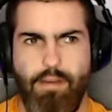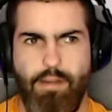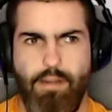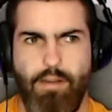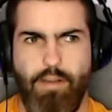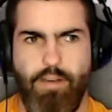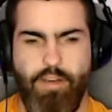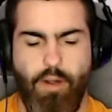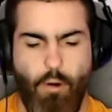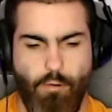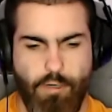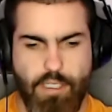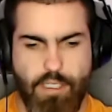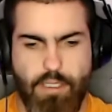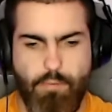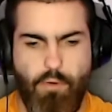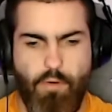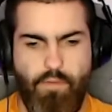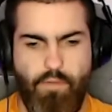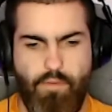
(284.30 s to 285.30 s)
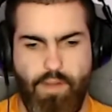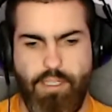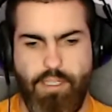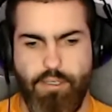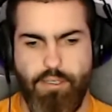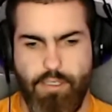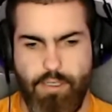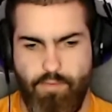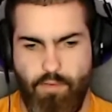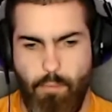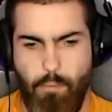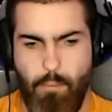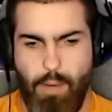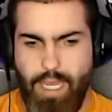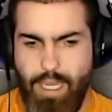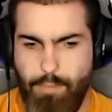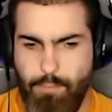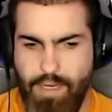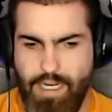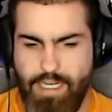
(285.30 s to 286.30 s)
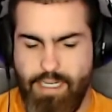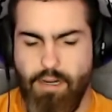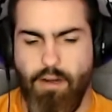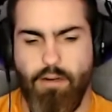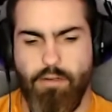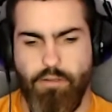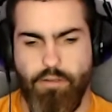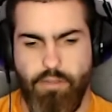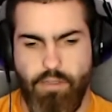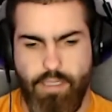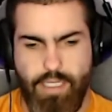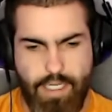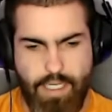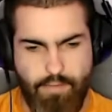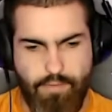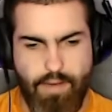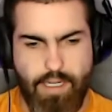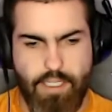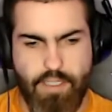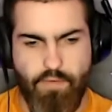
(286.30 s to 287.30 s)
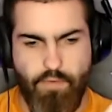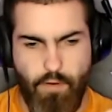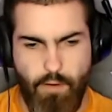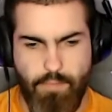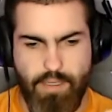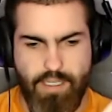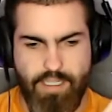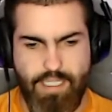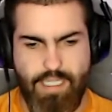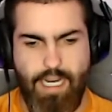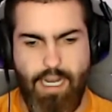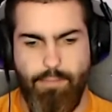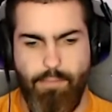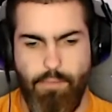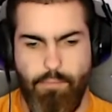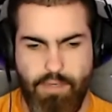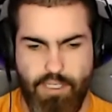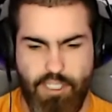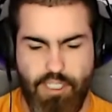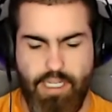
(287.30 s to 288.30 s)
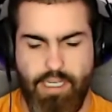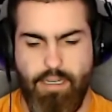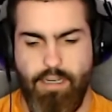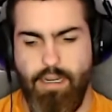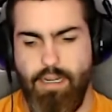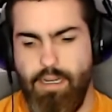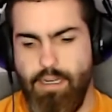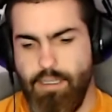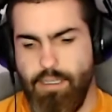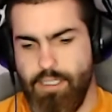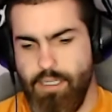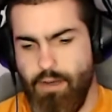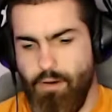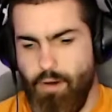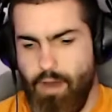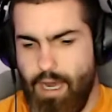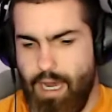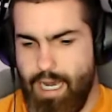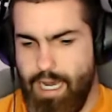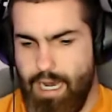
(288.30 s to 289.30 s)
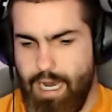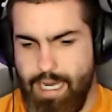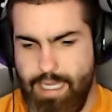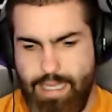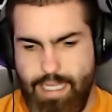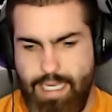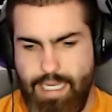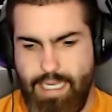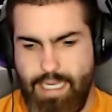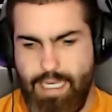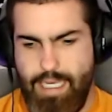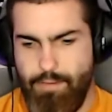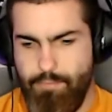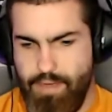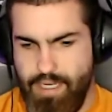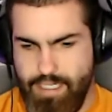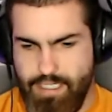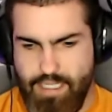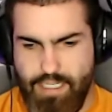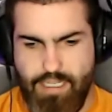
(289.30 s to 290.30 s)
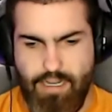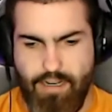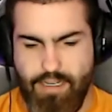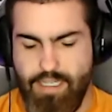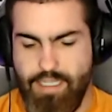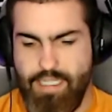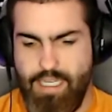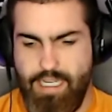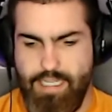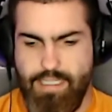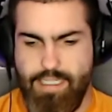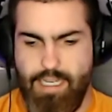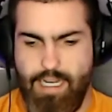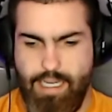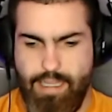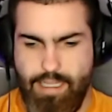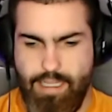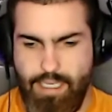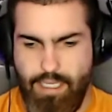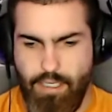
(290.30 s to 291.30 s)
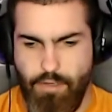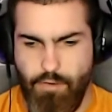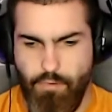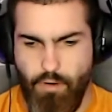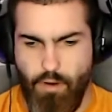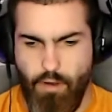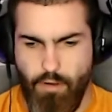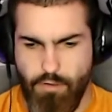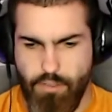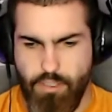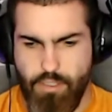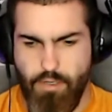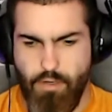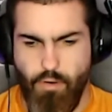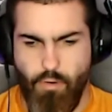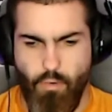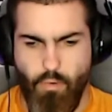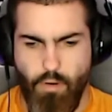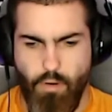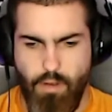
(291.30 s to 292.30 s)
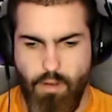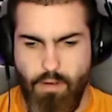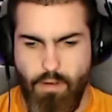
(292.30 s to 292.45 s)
noticeable features of a Mike McDonald defense from his time at Michigan. So I think it makes a ton of sense. I think you also,